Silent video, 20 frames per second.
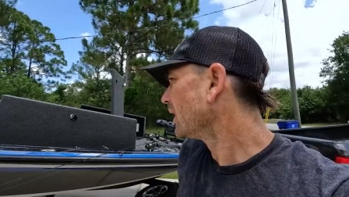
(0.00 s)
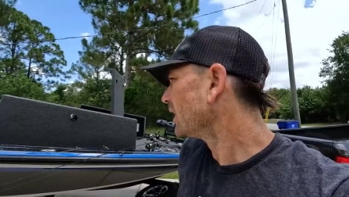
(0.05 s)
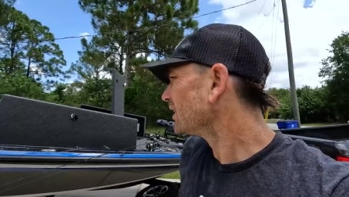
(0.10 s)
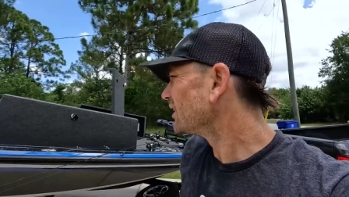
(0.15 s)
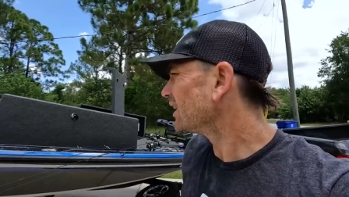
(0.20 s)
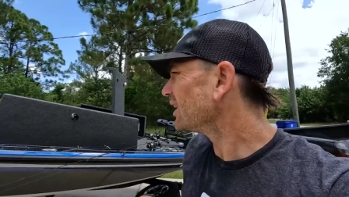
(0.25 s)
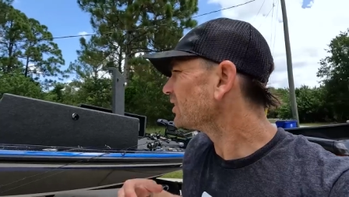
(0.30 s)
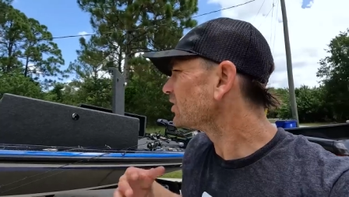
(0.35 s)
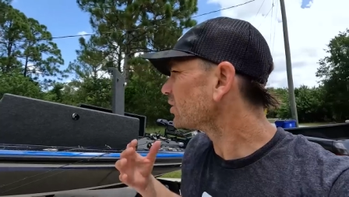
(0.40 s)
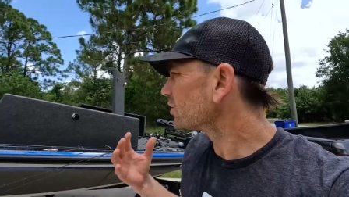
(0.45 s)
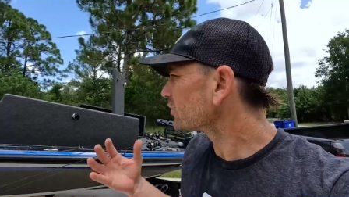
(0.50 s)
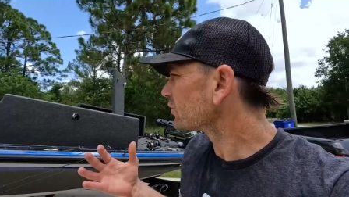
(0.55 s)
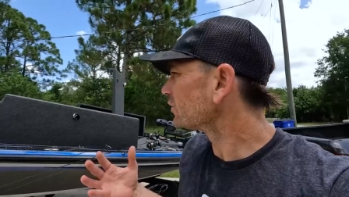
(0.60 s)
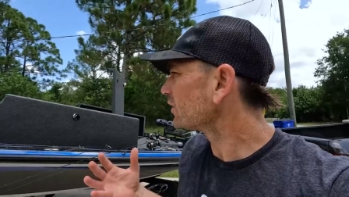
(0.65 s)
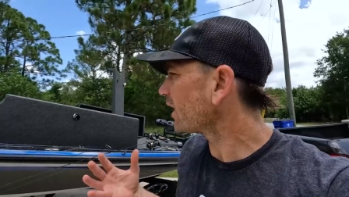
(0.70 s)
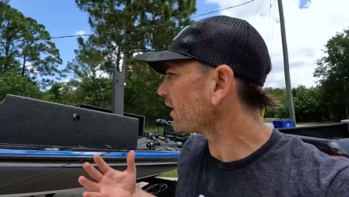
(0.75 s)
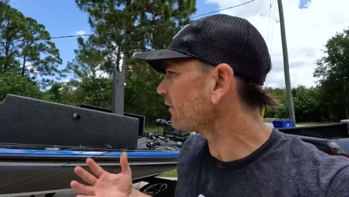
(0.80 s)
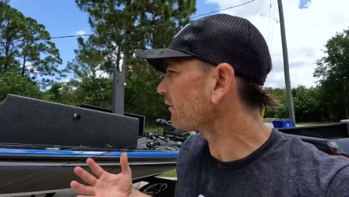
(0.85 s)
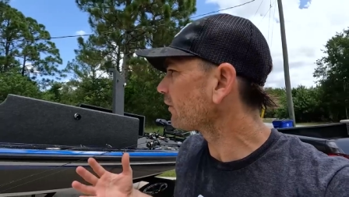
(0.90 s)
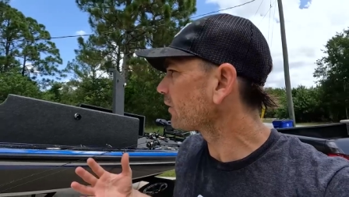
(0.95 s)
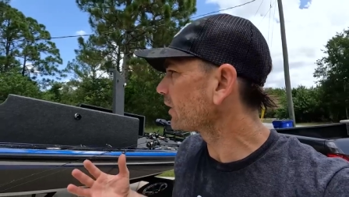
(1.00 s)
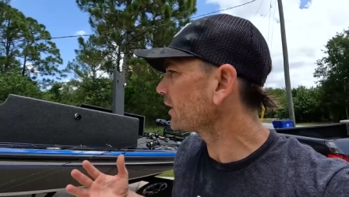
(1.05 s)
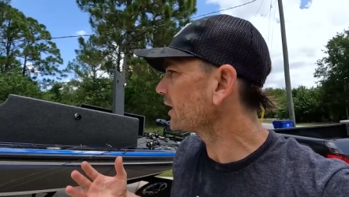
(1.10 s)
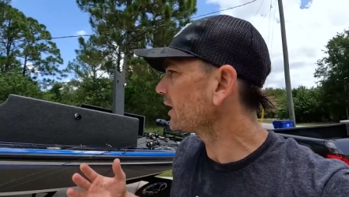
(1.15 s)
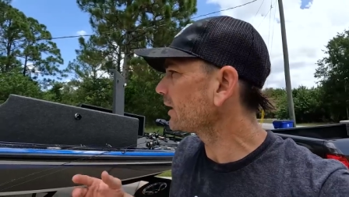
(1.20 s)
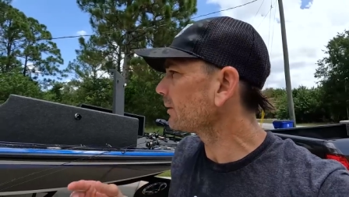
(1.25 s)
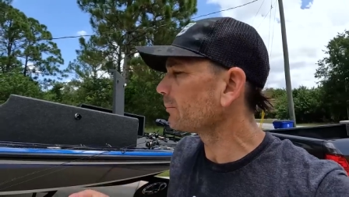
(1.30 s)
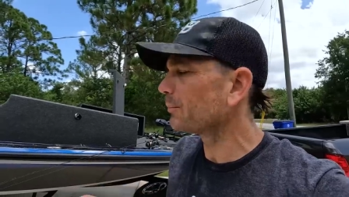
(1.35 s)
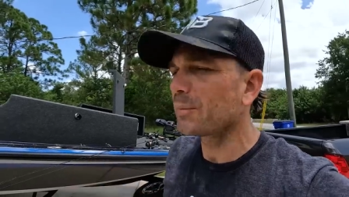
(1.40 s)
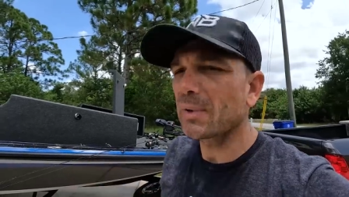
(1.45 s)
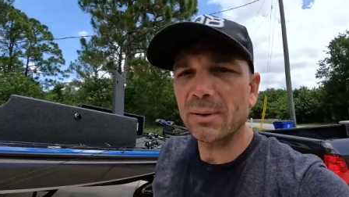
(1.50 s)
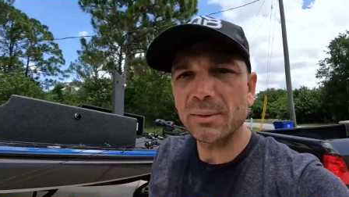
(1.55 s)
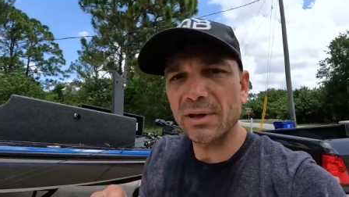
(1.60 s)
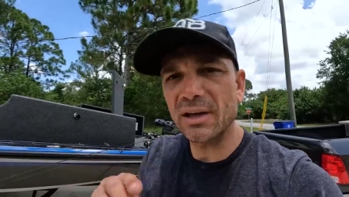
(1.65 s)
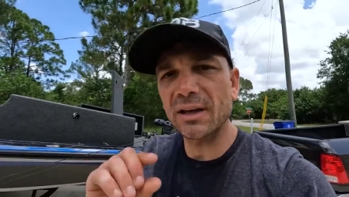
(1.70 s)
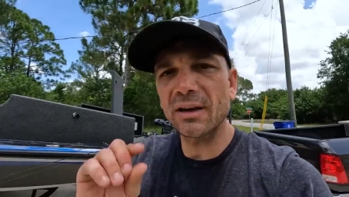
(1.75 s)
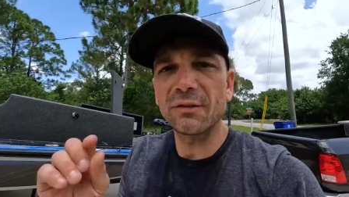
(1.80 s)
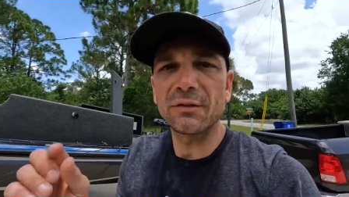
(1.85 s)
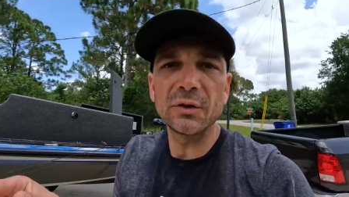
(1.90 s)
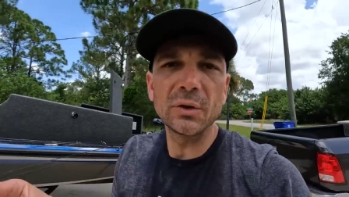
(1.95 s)
There's definitely maybe
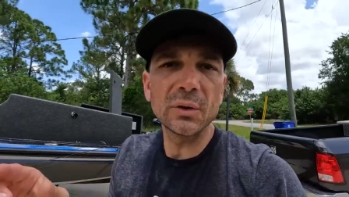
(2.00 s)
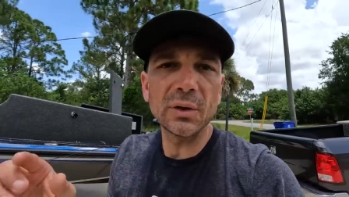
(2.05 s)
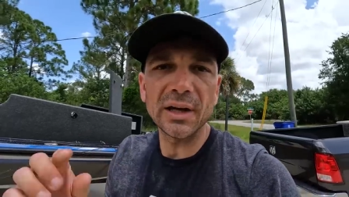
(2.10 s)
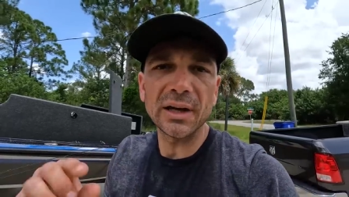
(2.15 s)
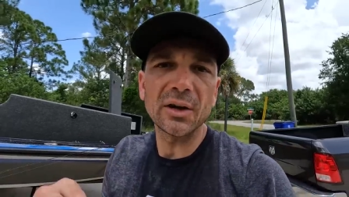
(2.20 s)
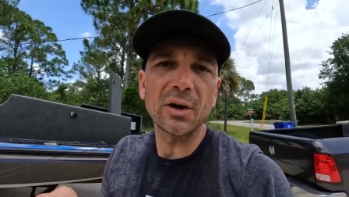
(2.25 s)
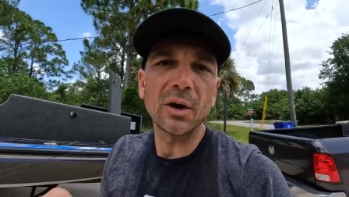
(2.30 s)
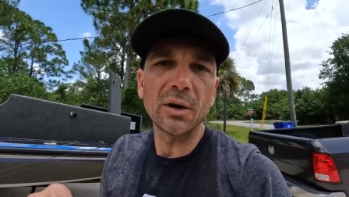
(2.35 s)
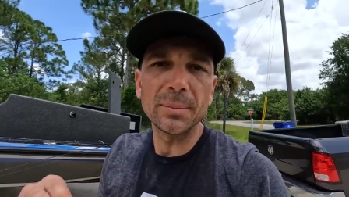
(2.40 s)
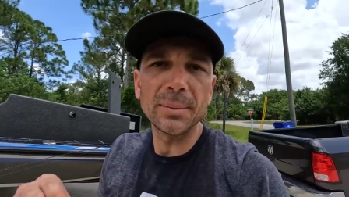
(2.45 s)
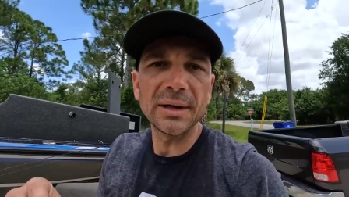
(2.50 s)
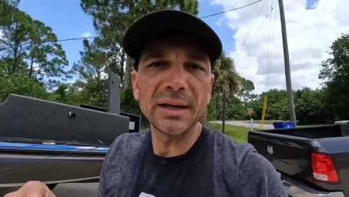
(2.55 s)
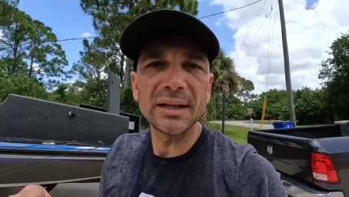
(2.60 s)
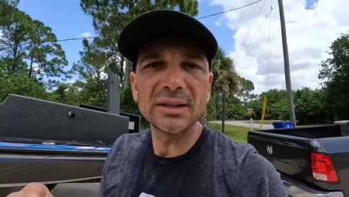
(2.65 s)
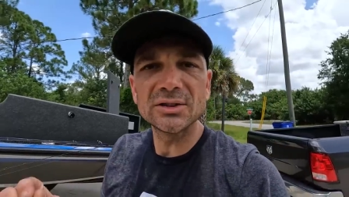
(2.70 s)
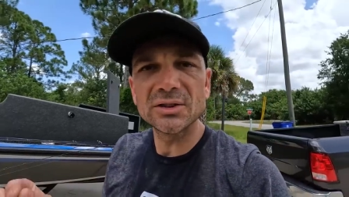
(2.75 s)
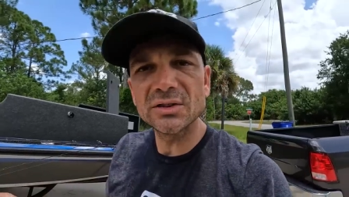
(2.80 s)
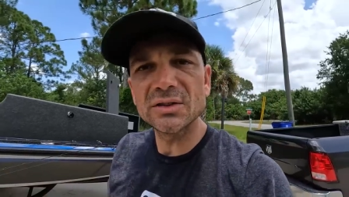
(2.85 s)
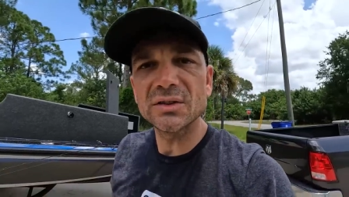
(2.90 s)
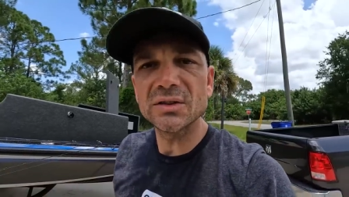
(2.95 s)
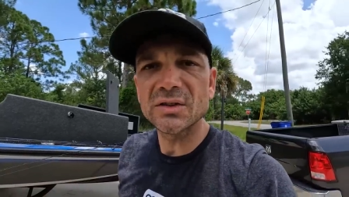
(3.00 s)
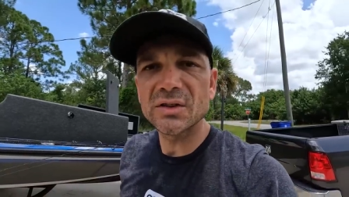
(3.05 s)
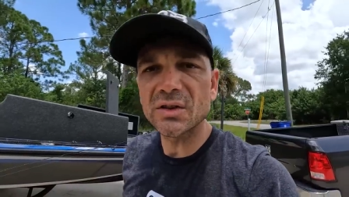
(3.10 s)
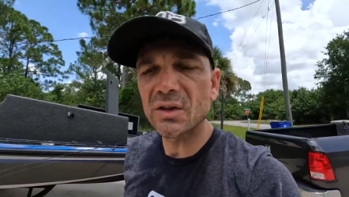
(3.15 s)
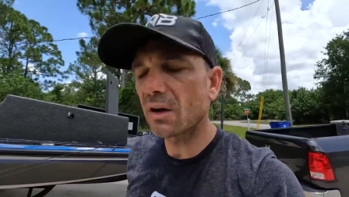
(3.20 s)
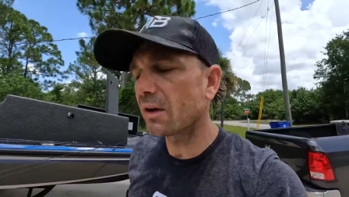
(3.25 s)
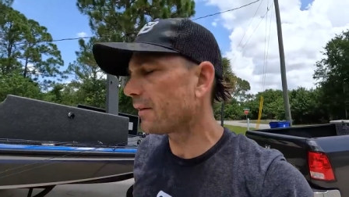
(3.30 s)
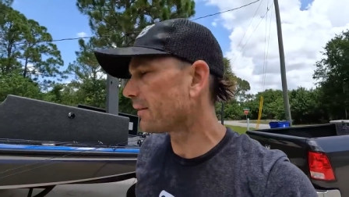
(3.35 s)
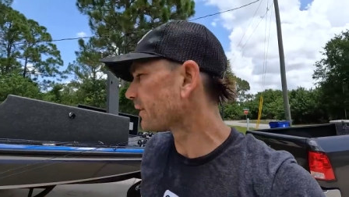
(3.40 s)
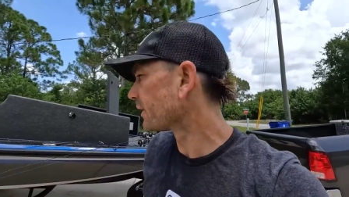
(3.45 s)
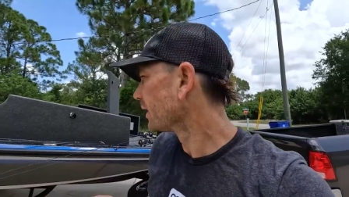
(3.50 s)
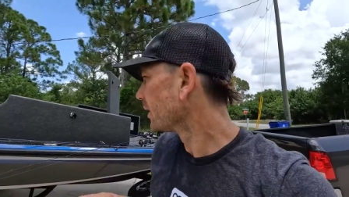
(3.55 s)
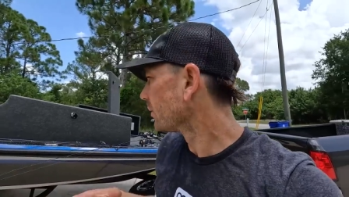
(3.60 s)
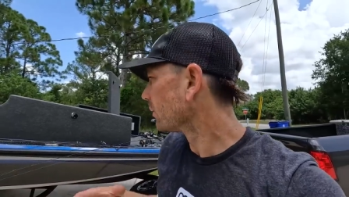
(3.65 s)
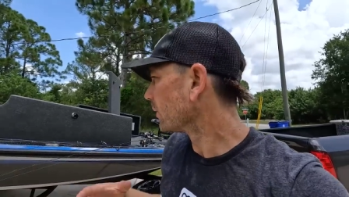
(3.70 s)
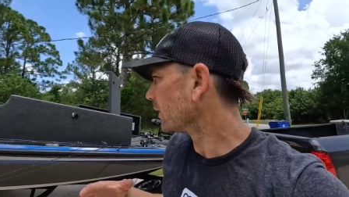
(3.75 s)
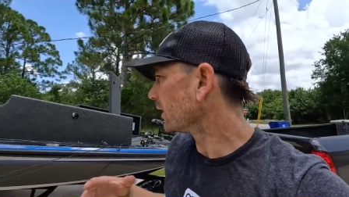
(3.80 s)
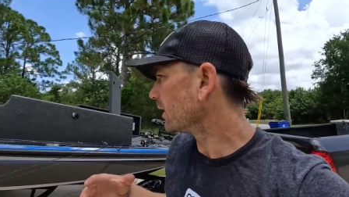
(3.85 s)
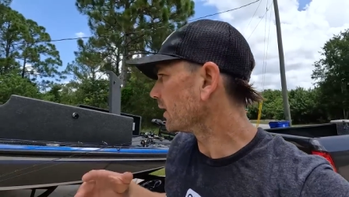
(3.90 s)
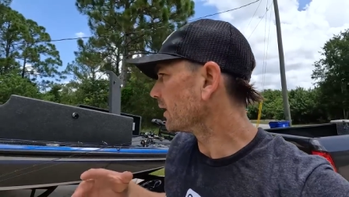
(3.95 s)
like a few like carpet edges and stuff
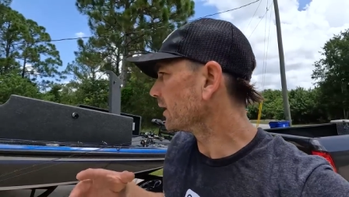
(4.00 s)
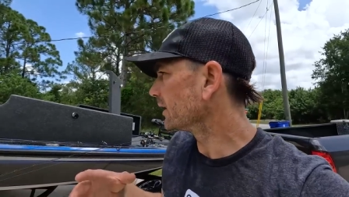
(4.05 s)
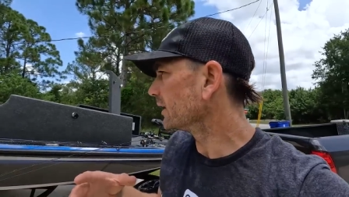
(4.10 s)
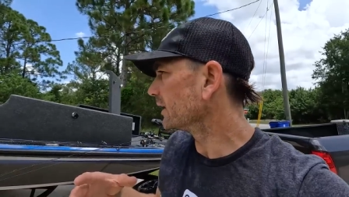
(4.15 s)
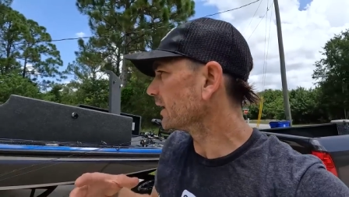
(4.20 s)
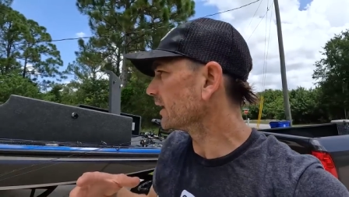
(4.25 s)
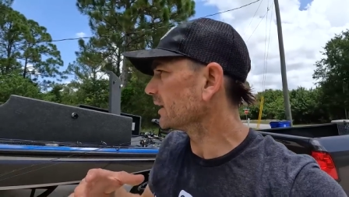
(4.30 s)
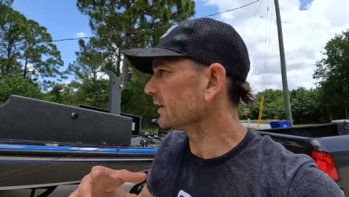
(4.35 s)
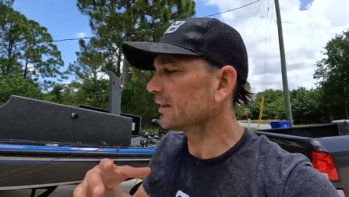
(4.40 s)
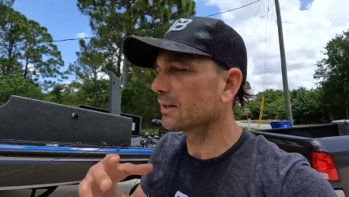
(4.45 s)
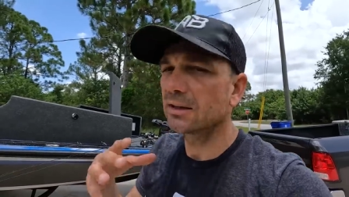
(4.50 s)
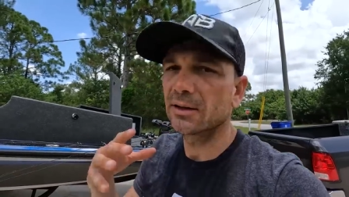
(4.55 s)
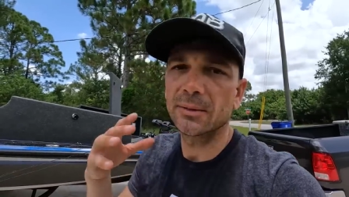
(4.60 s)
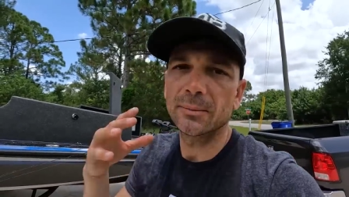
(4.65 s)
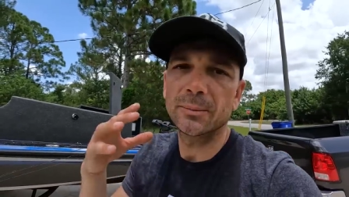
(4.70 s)
where it